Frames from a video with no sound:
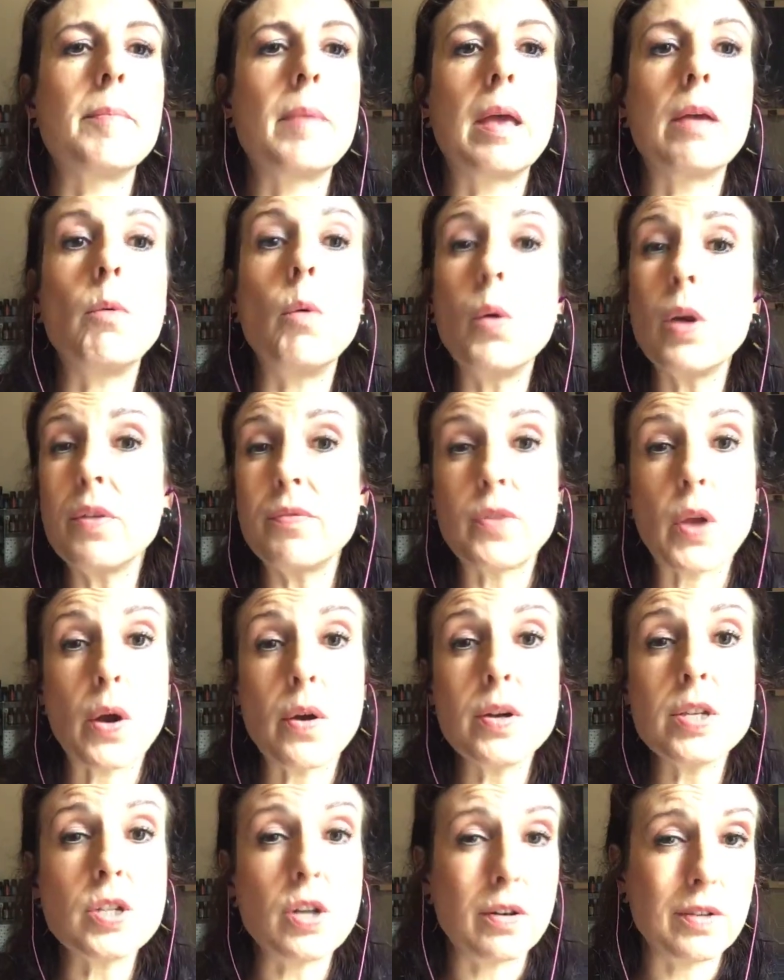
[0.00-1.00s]
all of
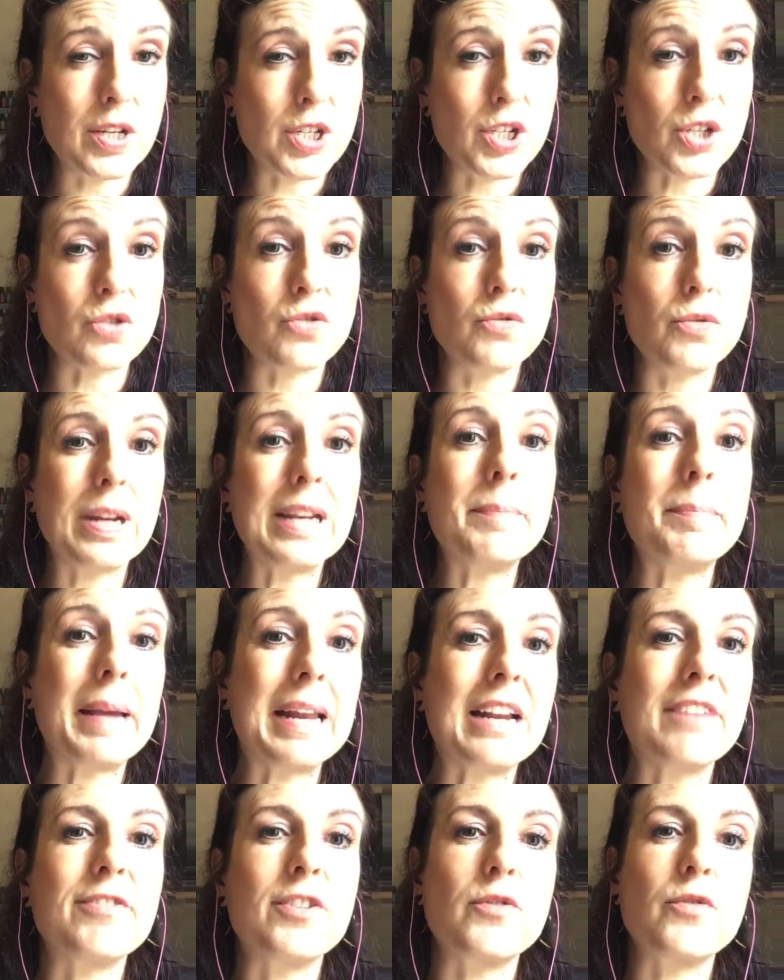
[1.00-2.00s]
those conditions really
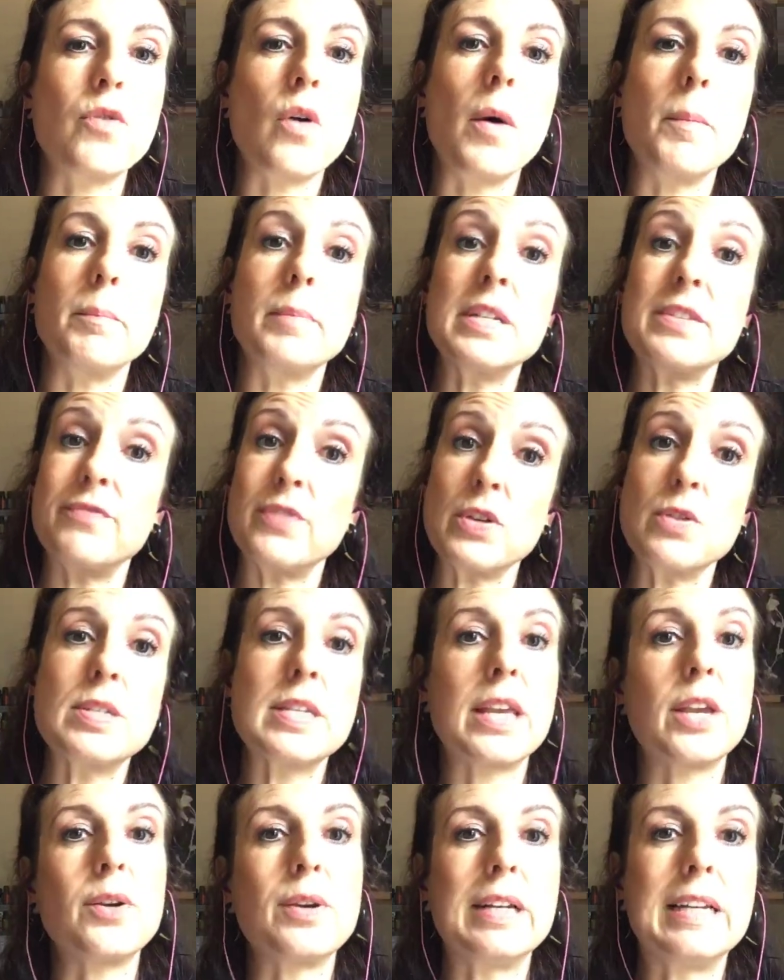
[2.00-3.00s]
benefit from diffusing
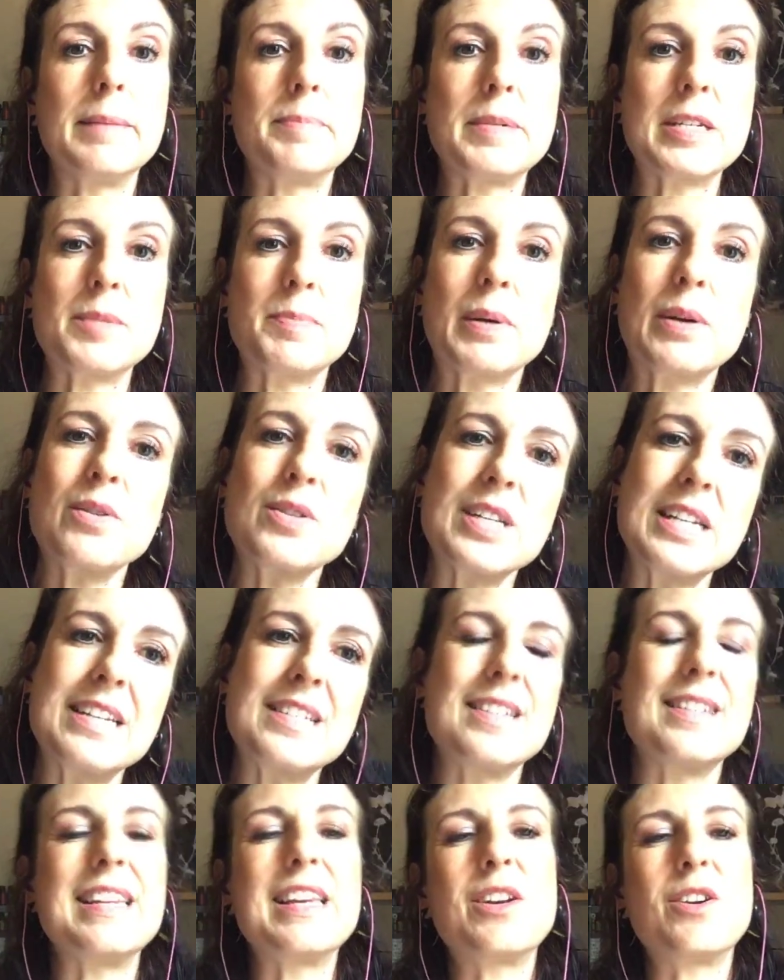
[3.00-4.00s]
eucalyptus because it is a
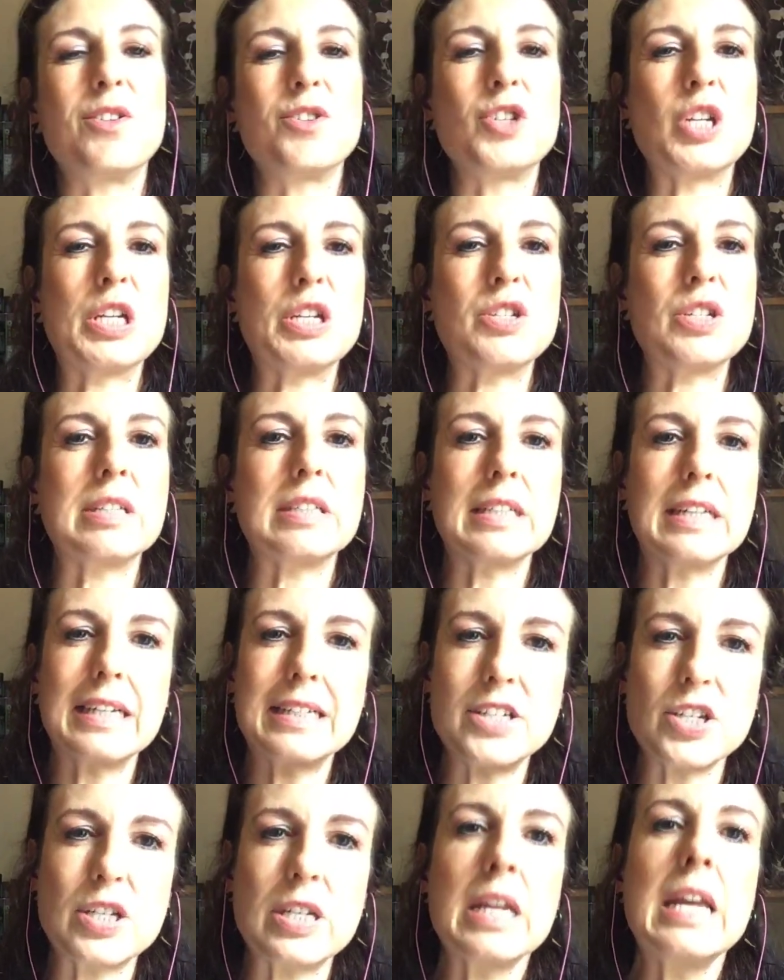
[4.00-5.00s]
decongestant and
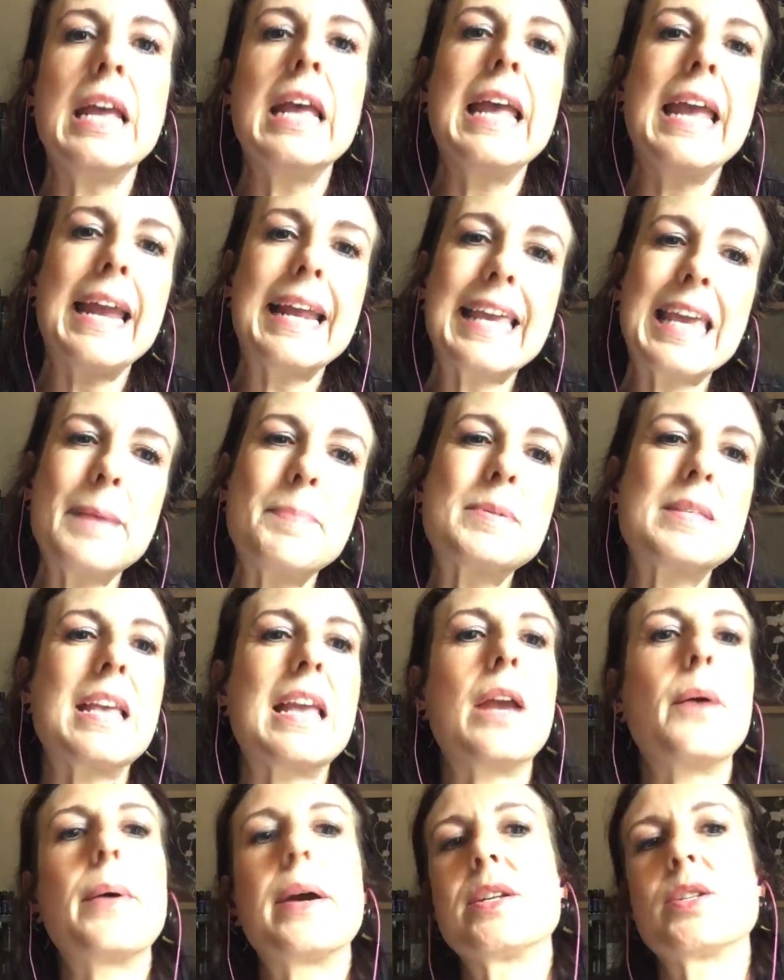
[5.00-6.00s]
it keeps the
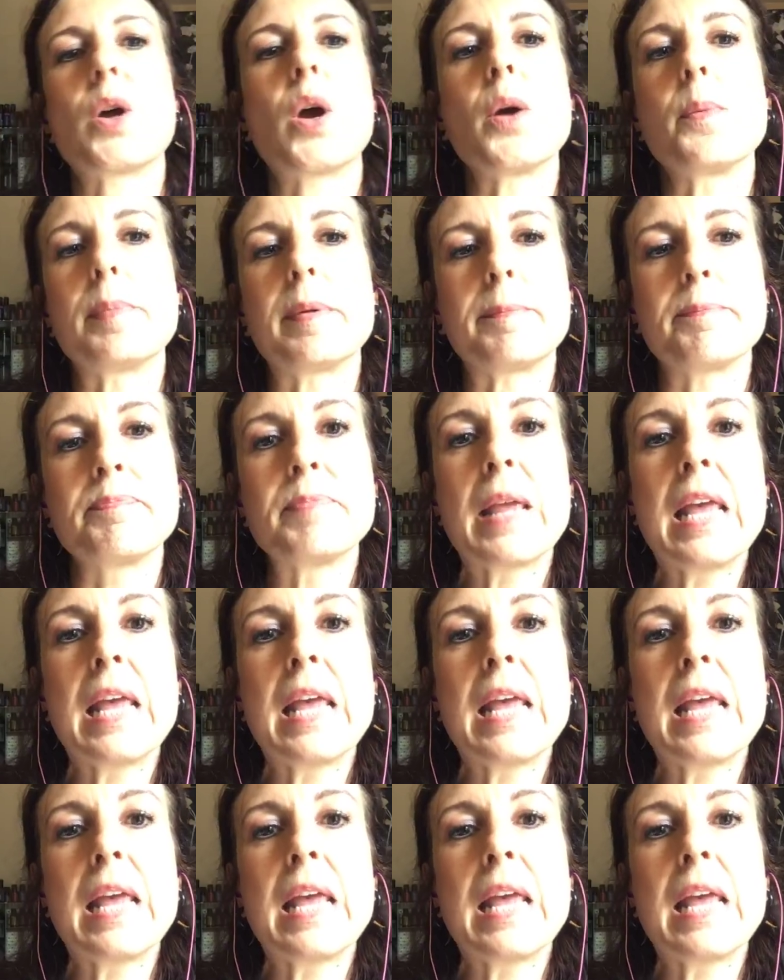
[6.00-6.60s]
airways open.